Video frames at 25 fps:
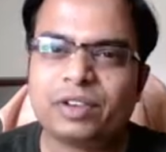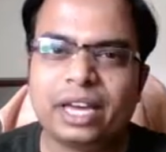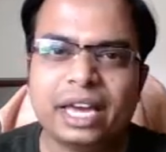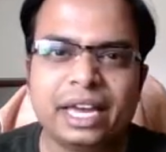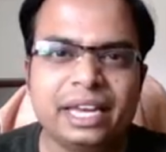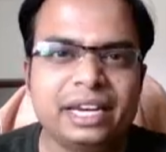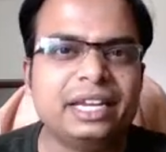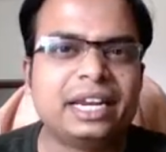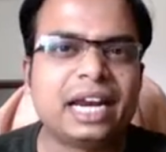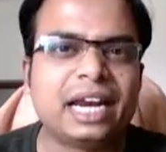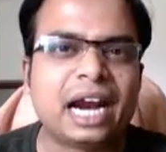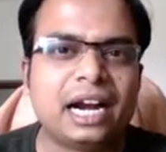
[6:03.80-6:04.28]

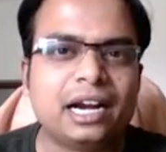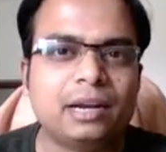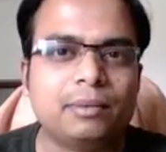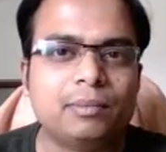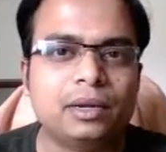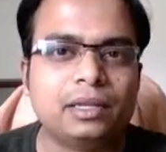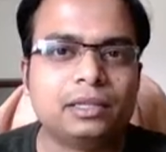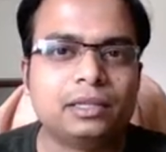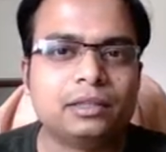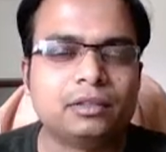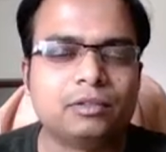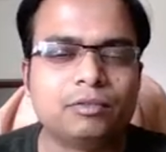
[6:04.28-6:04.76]
any
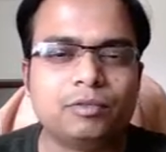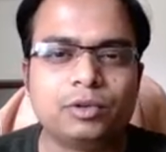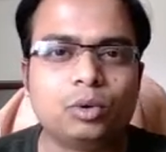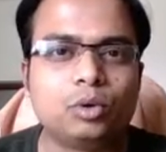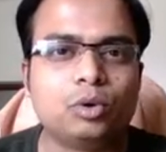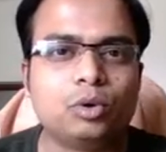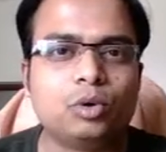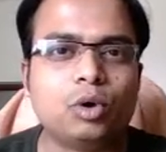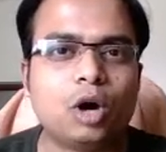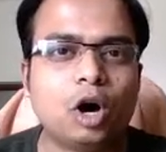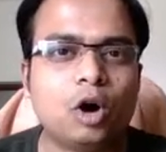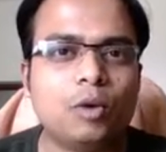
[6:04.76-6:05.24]
random length. We
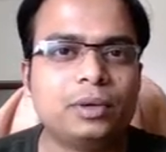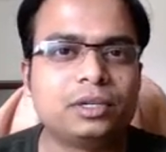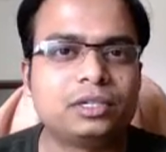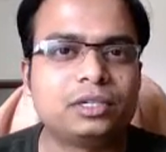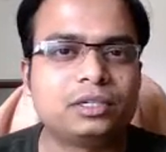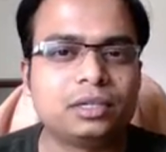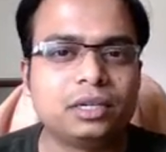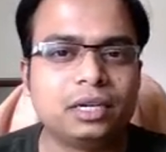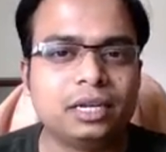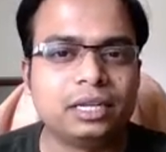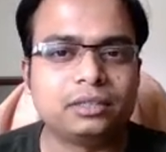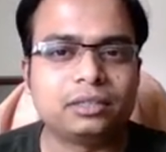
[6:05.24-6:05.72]
don't know how
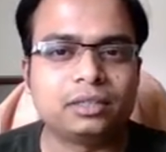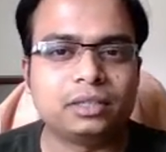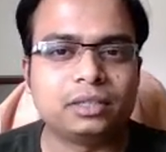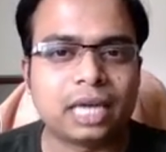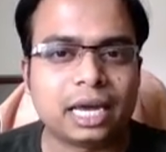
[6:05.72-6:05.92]
much length